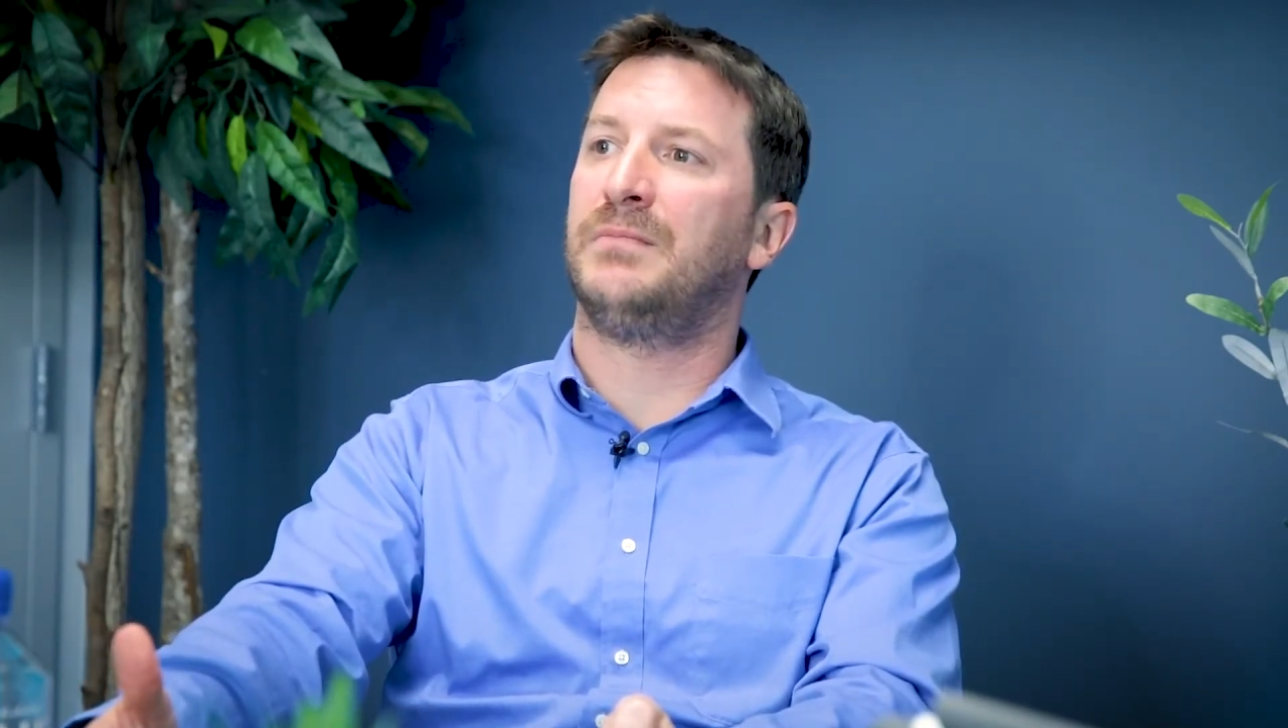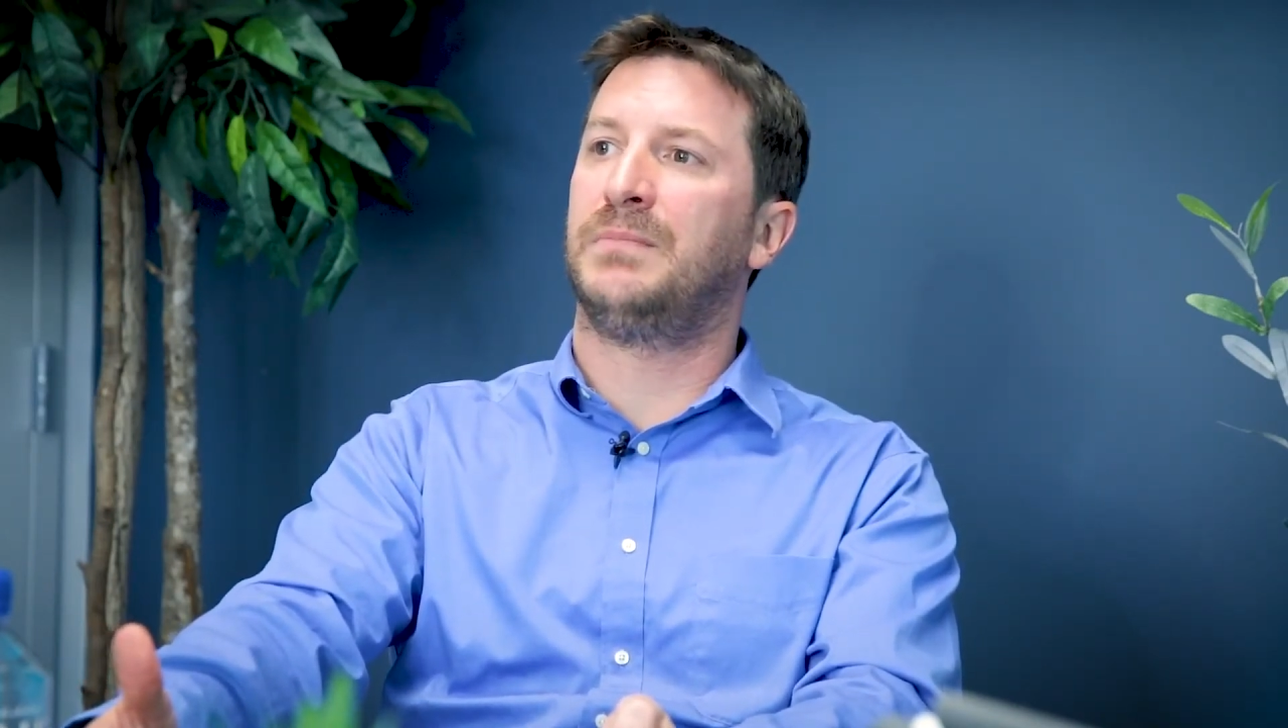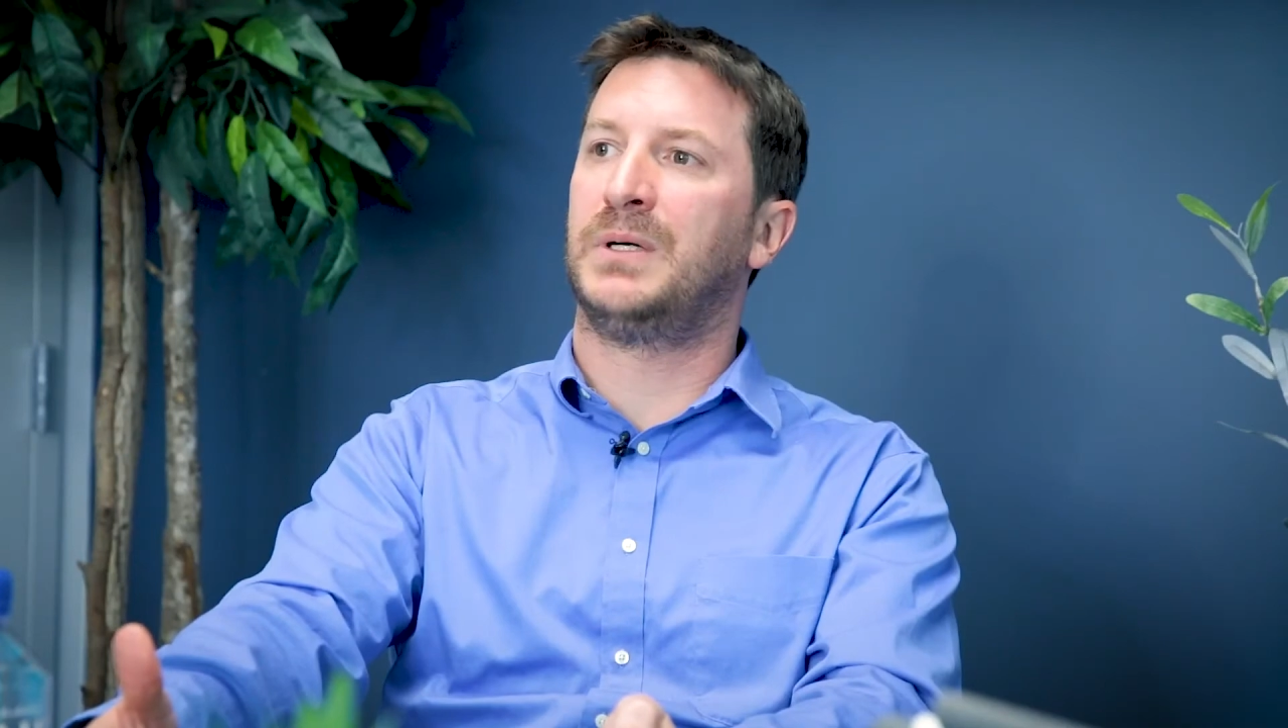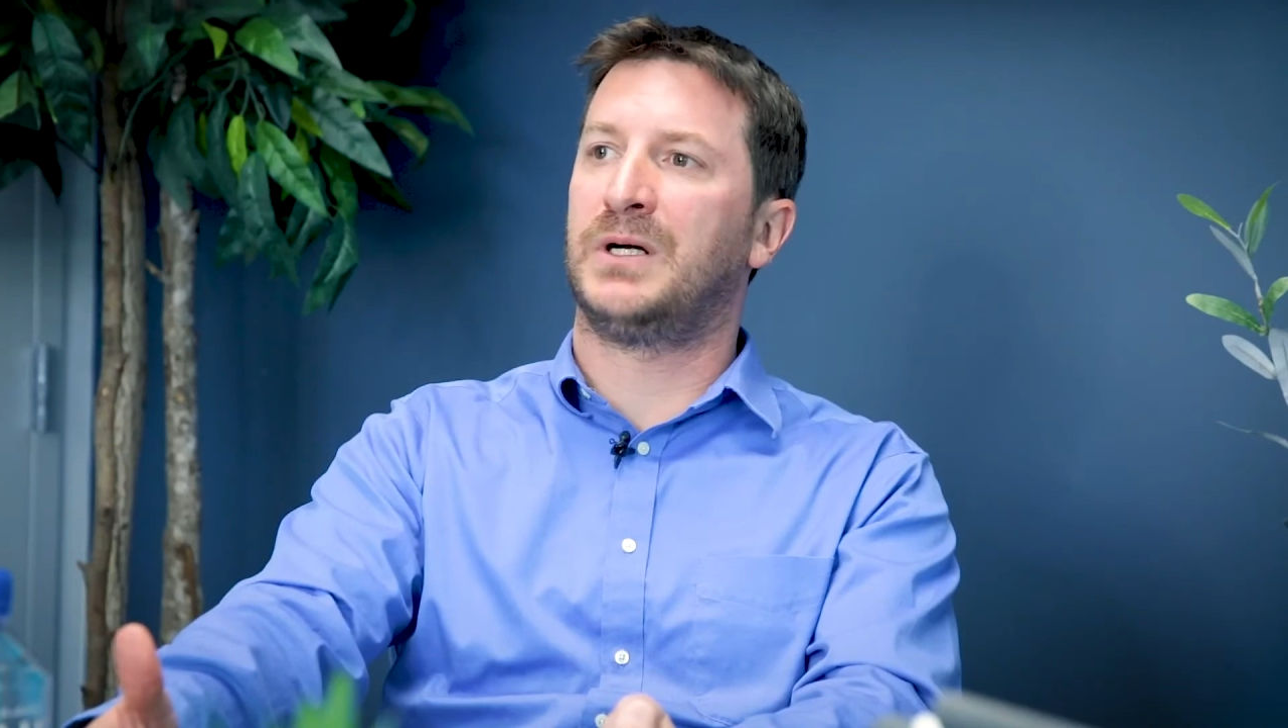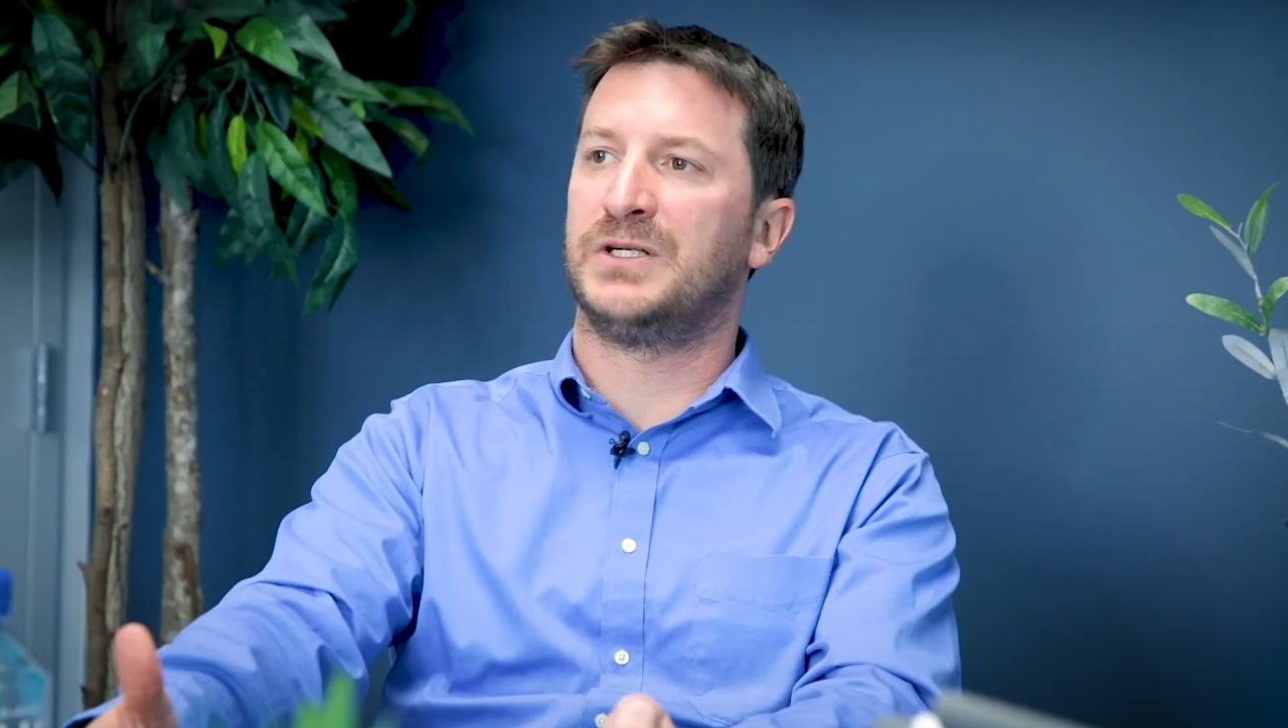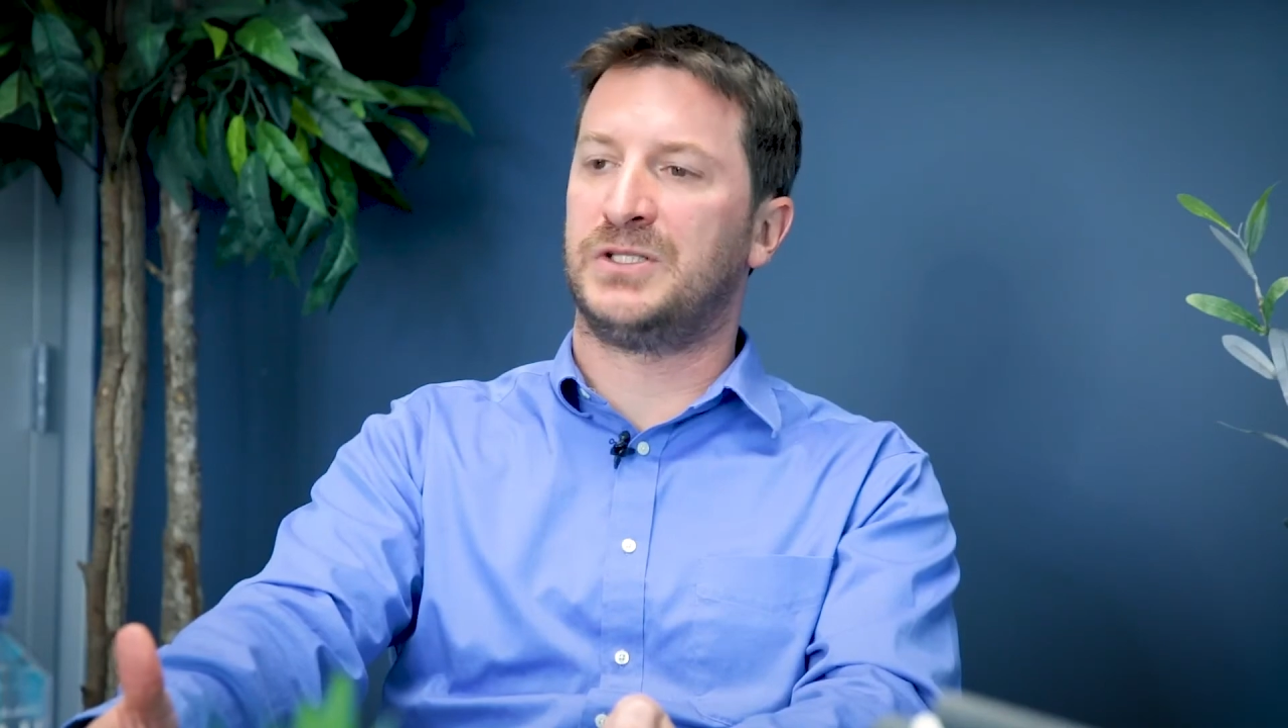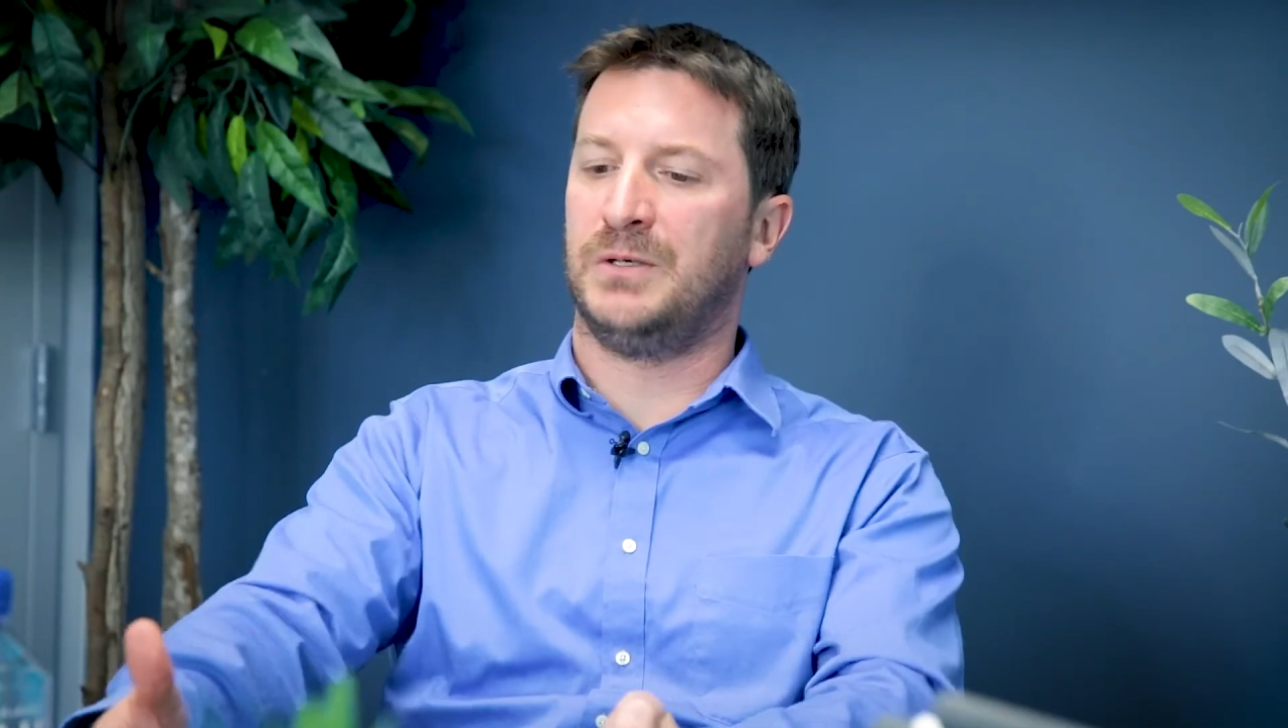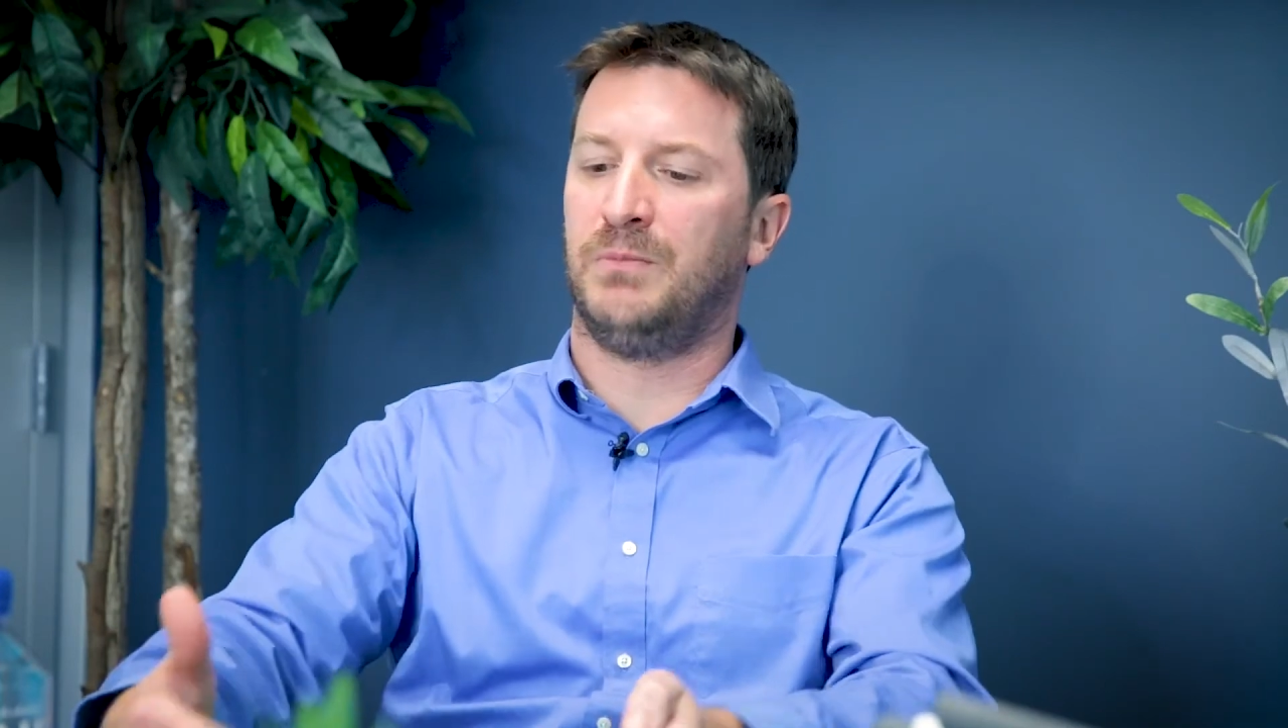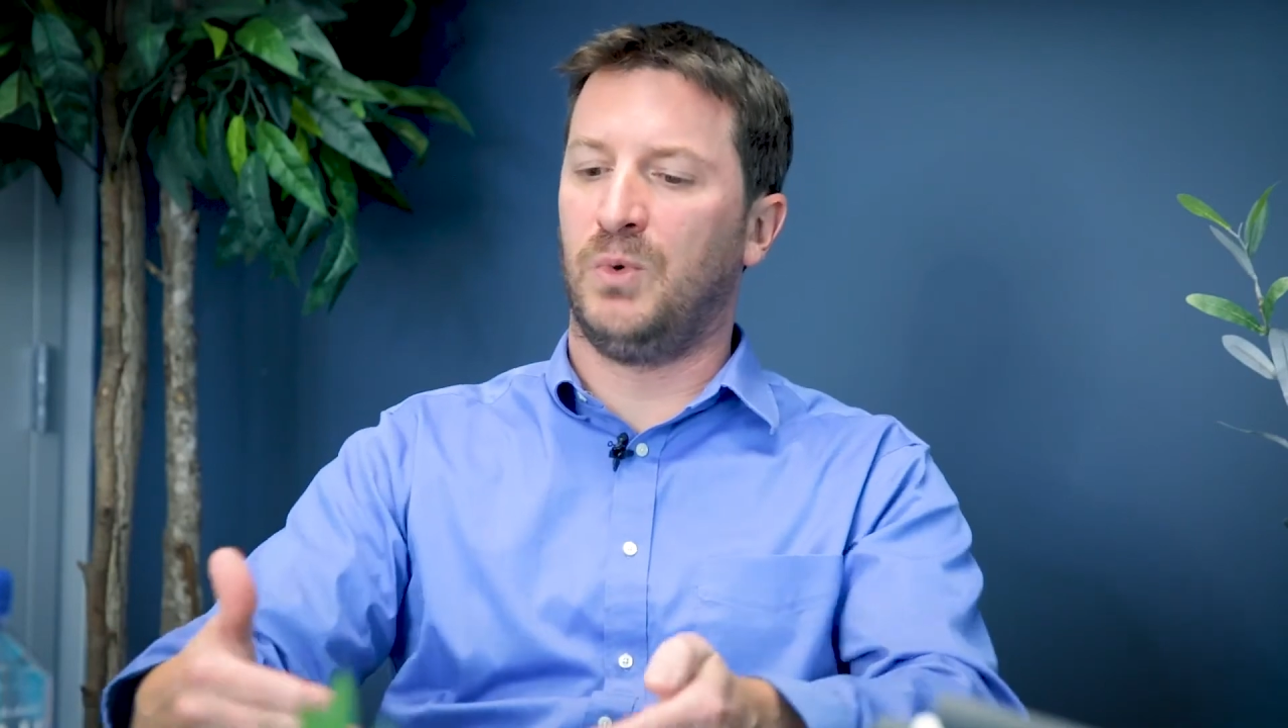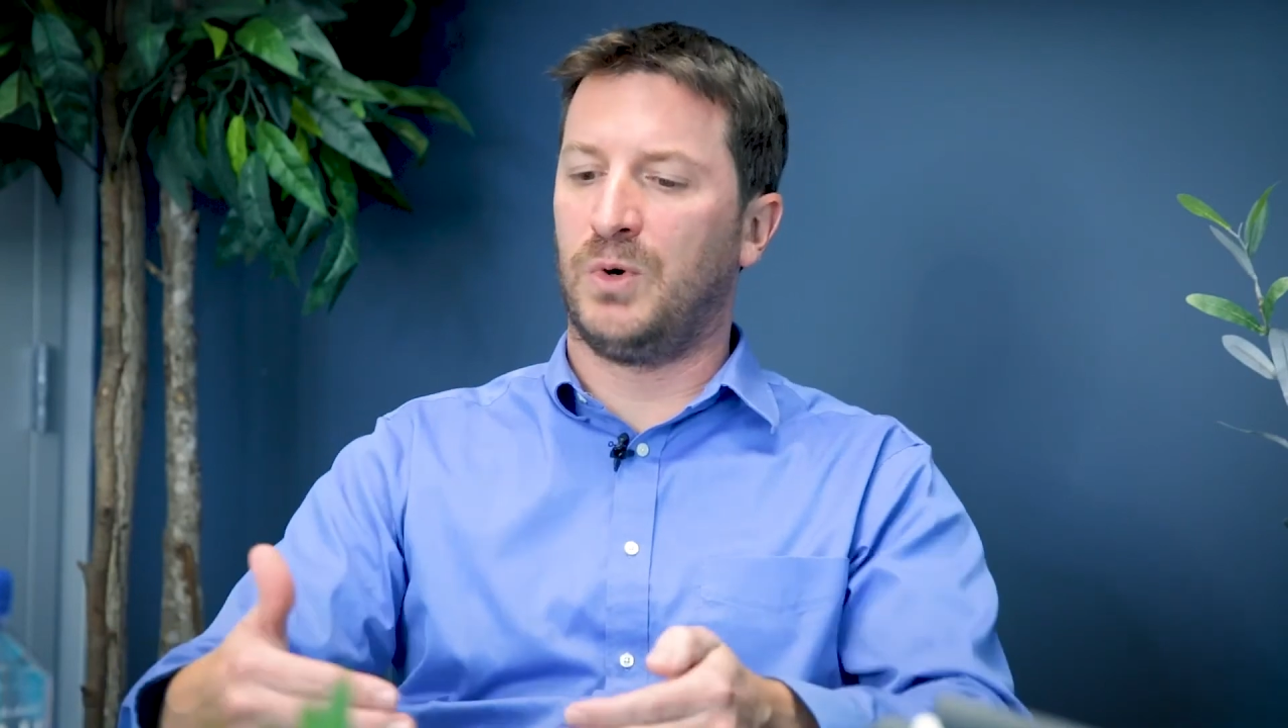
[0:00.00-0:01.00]
because the
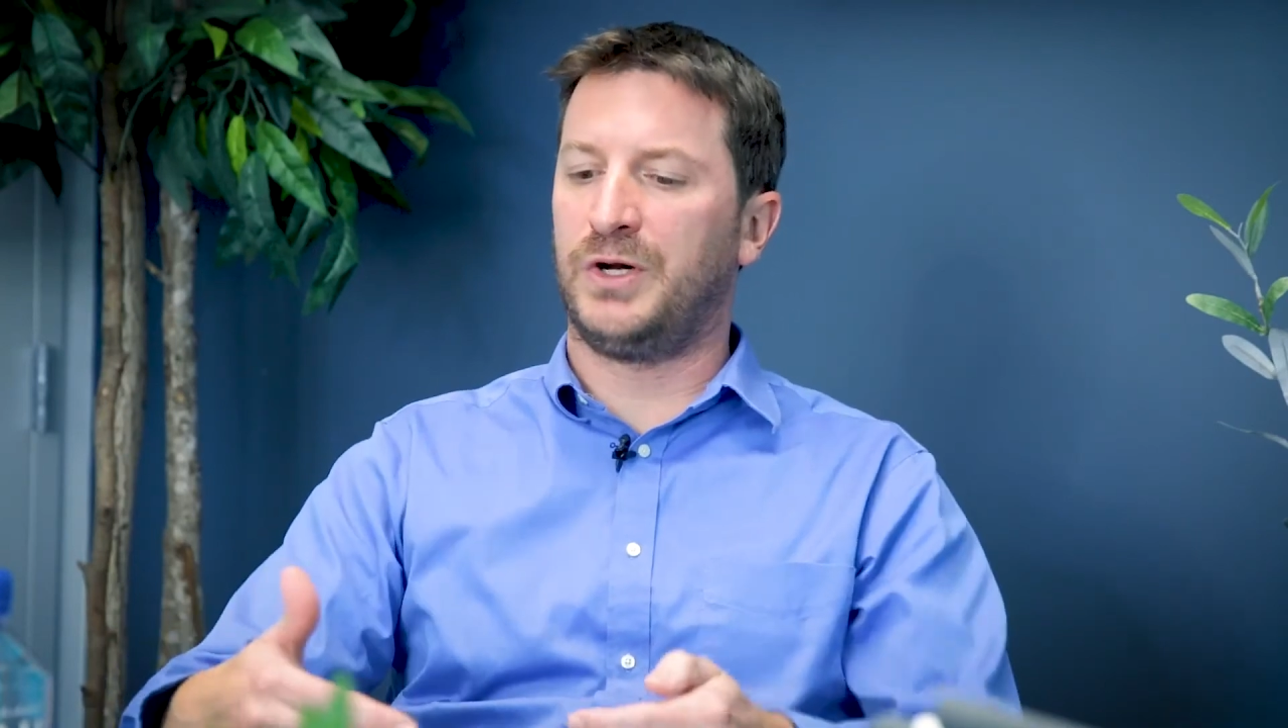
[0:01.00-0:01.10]
more